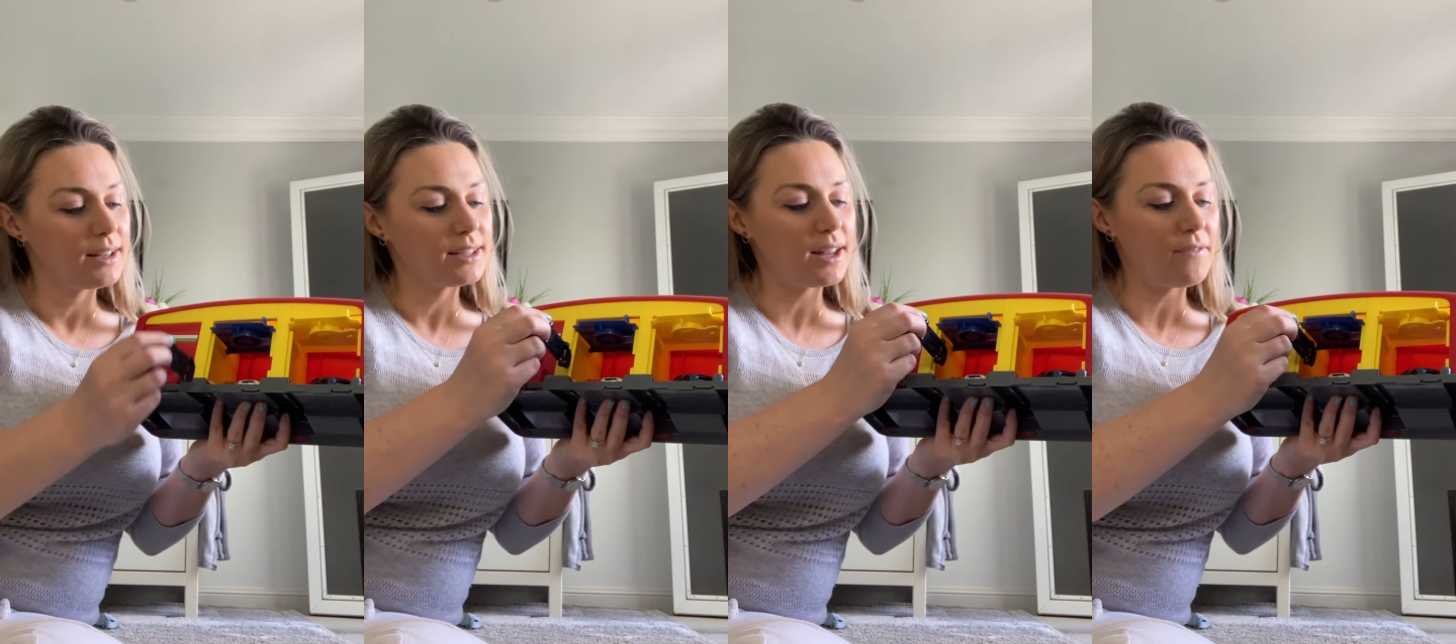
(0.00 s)

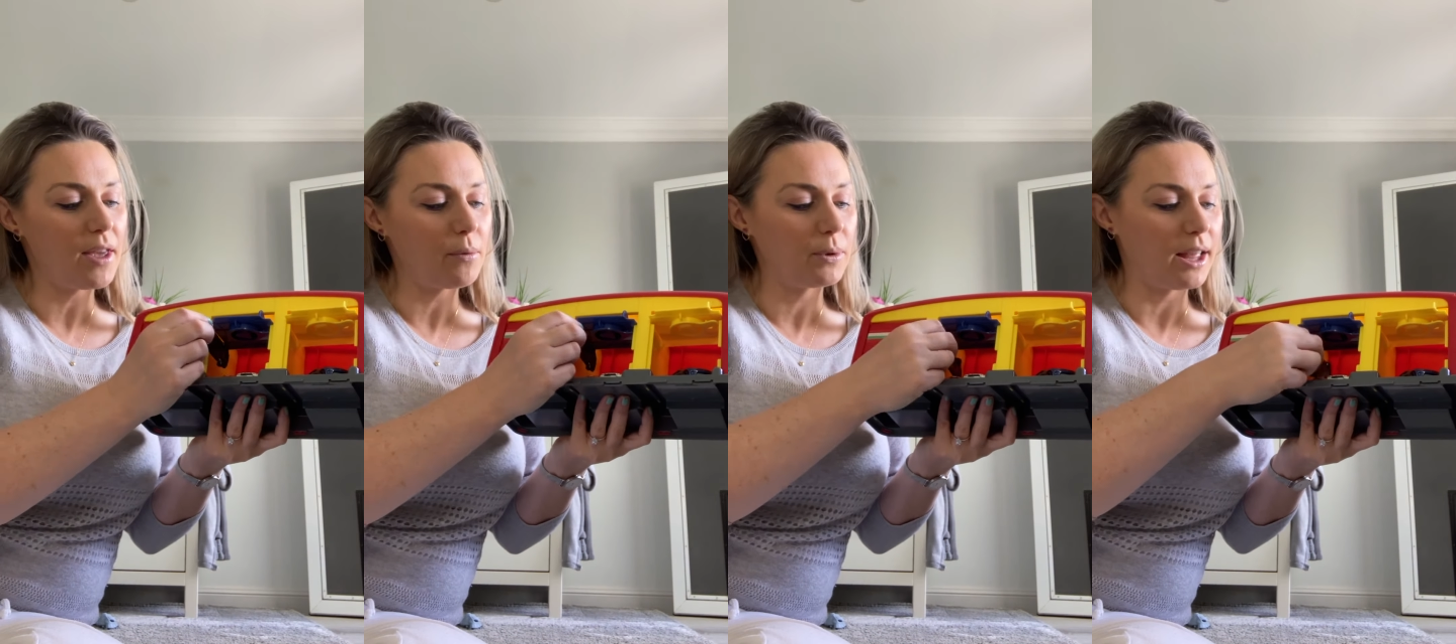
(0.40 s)
See if they
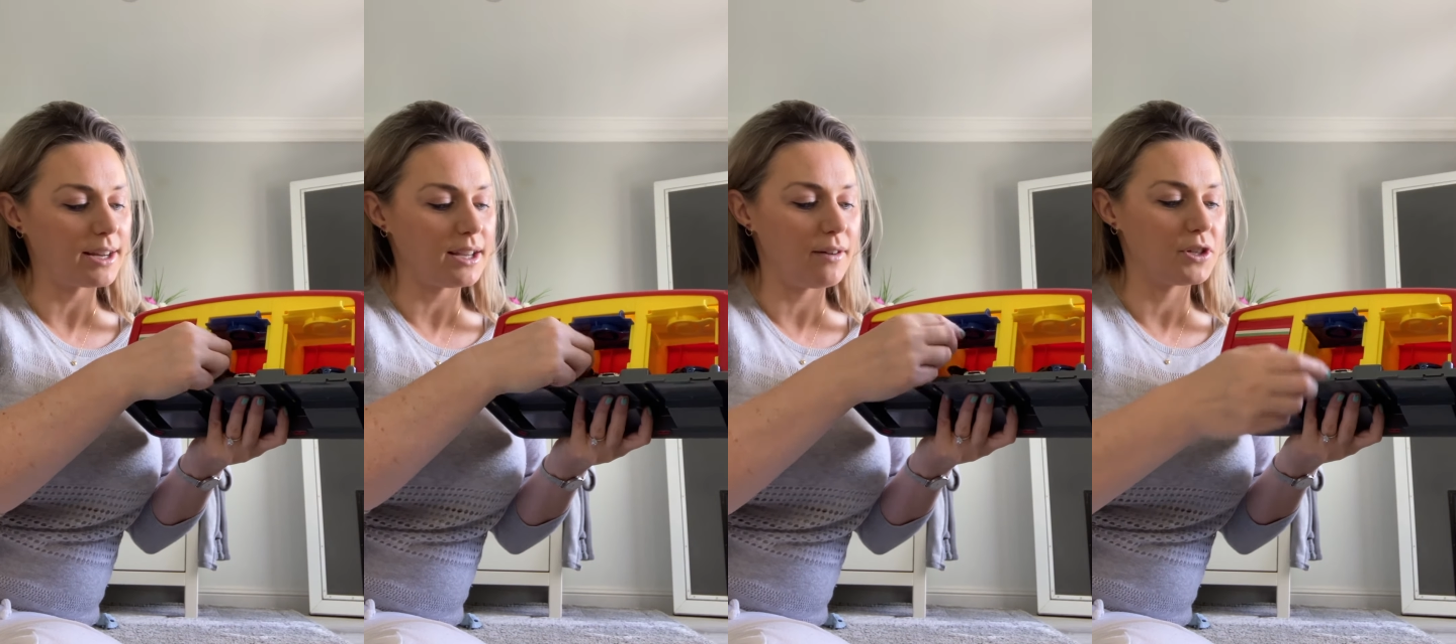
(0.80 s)
would like
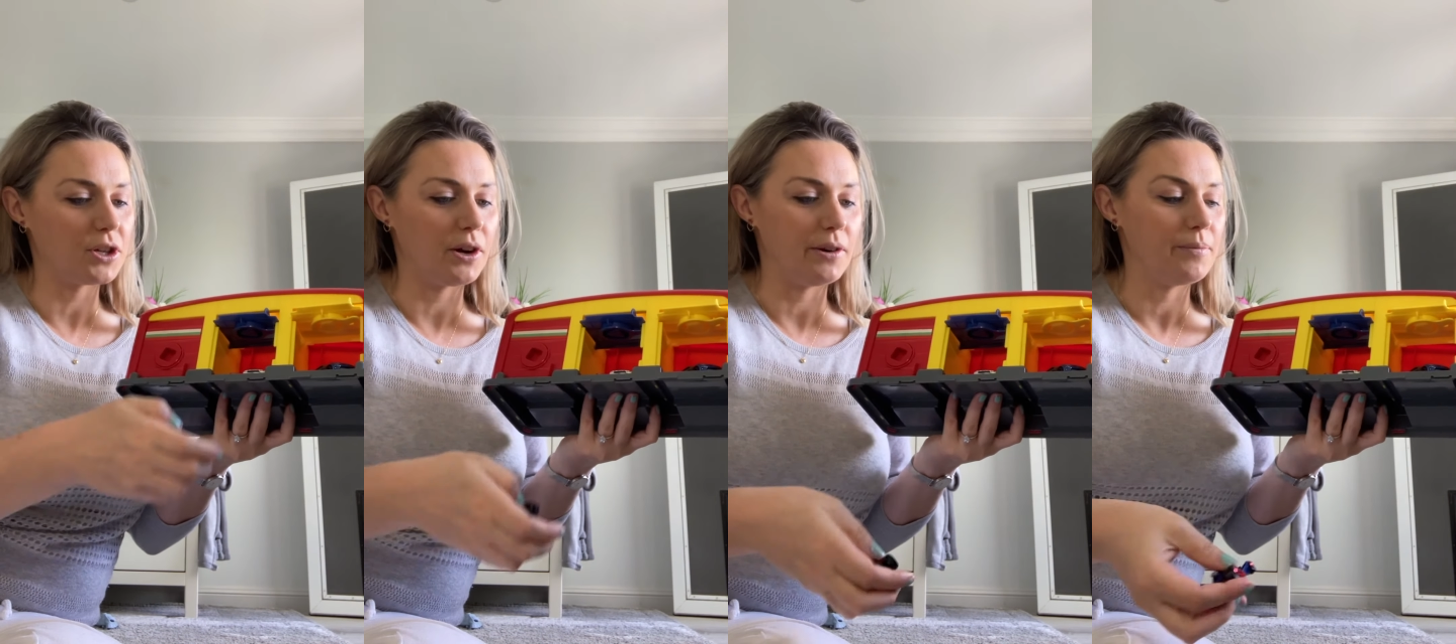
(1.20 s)
to have a
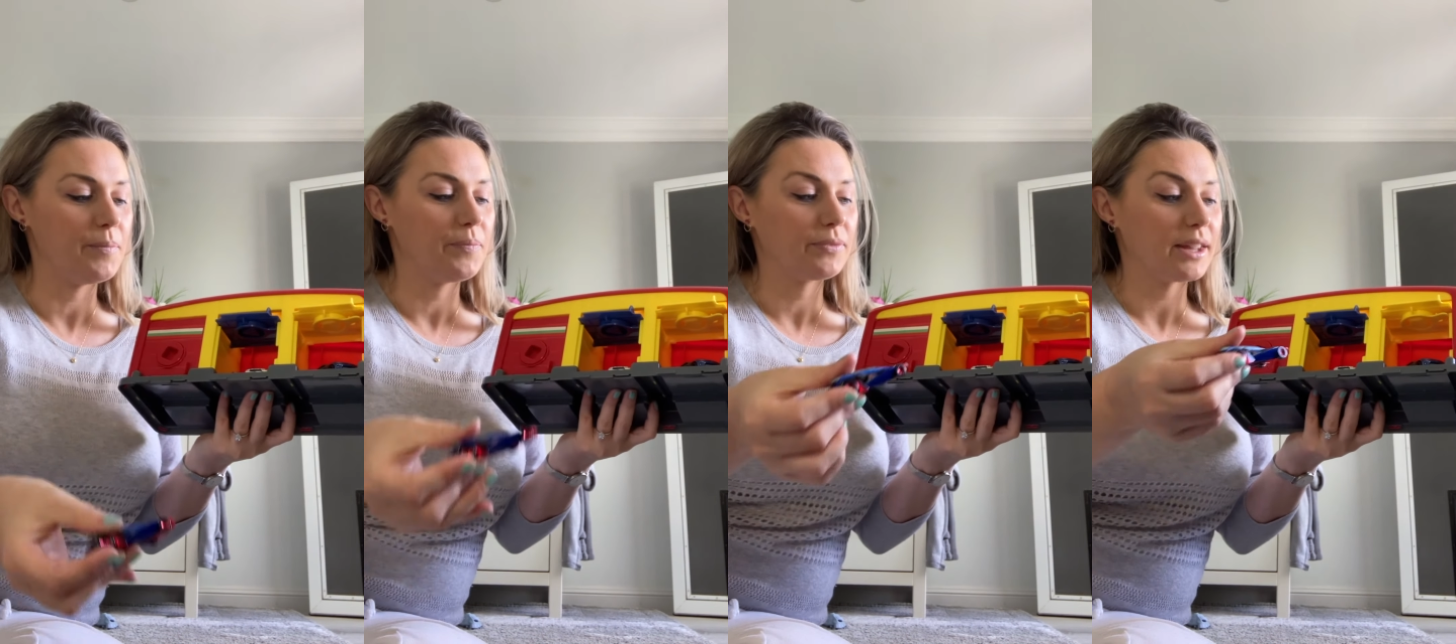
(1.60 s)
turn.
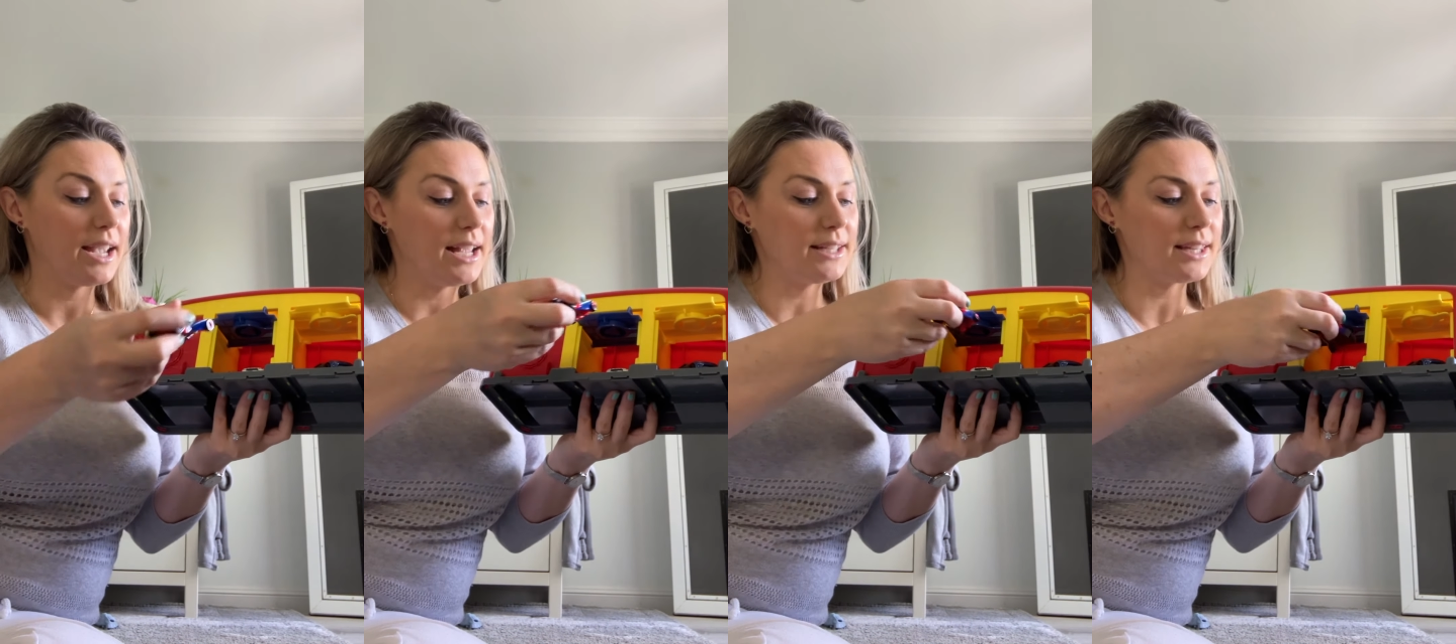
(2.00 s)

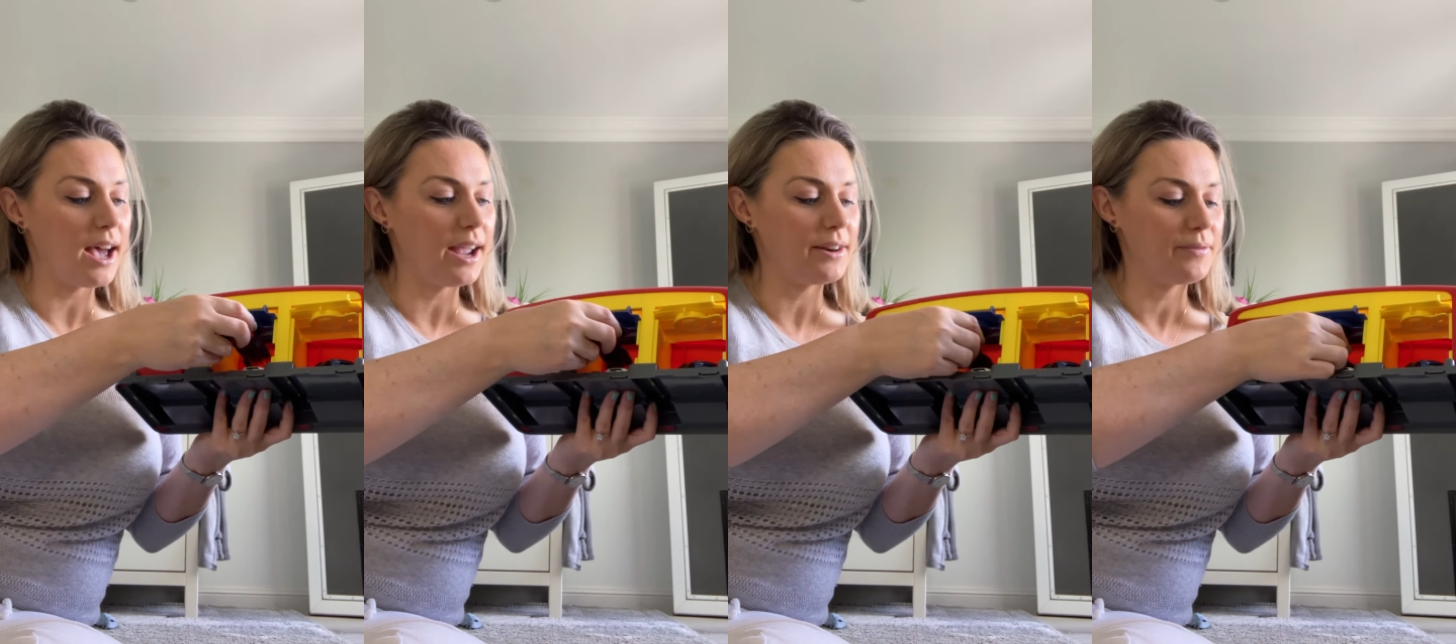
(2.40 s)

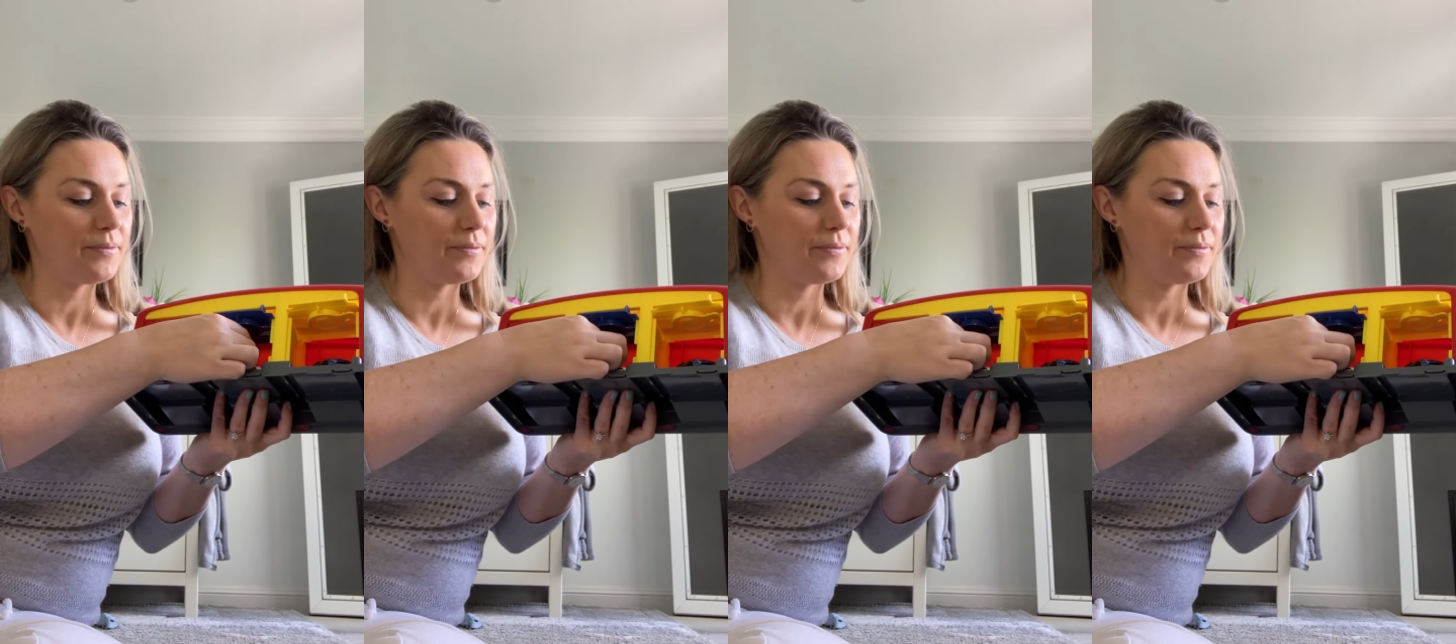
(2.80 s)
Inside.